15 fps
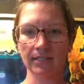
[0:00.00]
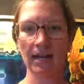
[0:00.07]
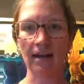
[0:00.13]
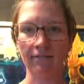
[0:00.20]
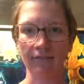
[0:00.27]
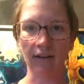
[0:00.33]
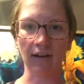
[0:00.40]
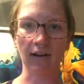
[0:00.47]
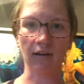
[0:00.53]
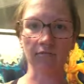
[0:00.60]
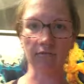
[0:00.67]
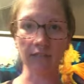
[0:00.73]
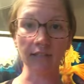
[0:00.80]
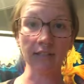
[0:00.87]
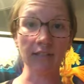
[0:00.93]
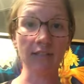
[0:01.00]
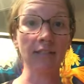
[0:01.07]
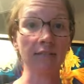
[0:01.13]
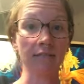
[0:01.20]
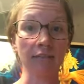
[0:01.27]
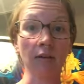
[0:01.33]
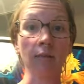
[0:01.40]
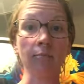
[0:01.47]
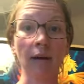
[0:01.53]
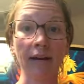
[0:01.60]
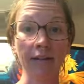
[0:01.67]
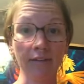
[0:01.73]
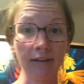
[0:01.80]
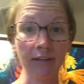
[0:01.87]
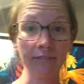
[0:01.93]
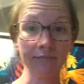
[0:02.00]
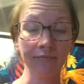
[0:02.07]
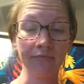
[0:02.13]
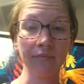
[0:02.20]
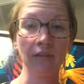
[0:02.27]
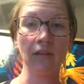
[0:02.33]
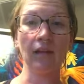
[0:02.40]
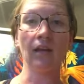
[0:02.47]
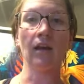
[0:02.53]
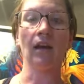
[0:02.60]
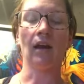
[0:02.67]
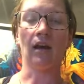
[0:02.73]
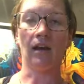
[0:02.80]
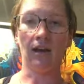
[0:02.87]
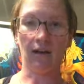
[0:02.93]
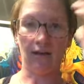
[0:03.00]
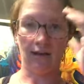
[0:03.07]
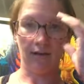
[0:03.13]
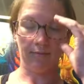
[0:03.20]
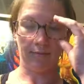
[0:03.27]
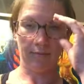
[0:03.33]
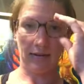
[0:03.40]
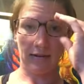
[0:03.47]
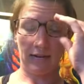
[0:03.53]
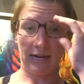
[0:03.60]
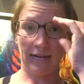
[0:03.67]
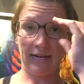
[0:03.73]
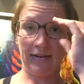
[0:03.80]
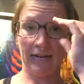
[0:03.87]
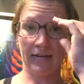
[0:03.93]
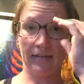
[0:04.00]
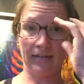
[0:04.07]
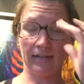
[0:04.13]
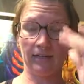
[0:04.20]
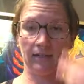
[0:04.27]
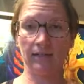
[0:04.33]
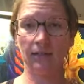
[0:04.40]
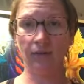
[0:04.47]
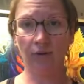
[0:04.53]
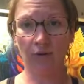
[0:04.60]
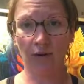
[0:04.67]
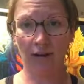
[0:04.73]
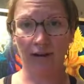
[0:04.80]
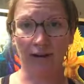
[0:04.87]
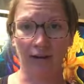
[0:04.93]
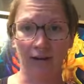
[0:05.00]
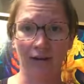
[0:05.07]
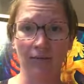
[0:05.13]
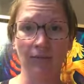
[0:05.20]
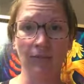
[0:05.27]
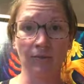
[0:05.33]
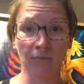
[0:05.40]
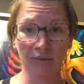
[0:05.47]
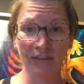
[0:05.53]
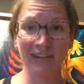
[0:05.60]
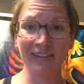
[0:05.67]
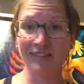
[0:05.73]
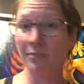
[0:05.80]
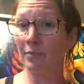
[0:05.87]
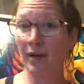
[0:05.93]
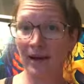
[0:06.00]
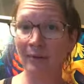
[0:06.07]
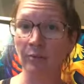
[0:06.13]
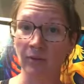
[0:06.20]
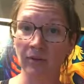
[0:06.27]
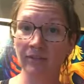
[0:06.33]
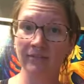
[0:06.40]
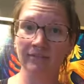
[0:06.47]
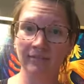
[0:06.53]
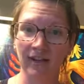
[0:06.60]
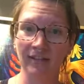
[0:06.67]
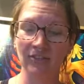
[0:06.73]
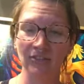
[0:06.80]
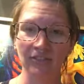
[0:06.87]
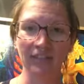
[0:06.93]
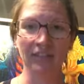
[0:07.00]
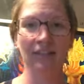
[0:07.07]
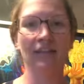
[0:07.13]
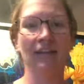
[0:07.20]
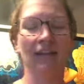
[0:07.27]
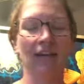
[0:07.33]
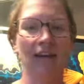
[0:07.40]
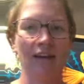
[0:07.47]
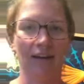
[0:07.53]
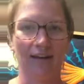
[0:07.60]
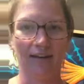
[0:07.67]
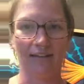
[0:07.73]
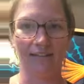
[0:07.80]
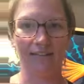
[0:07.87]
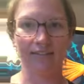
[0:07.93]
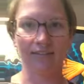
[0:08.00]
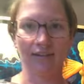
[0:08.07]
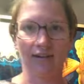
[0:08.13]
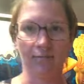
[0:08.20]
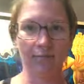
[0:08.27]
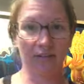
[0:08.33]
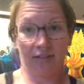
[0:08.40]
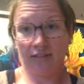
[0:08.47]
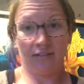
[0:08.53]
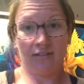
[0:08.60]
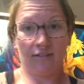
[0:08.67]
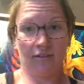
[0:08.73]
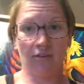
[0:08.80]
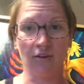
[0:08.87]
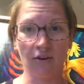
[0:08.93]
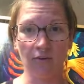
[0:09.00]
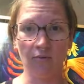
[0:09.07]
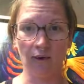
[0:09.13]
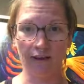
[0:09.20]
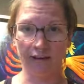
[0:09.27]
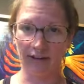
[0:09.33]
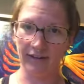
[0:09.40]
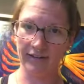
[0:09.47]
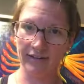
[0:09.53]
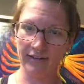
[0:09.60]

having a really severe migraine. I was reading the Bible, actually, and because, why not?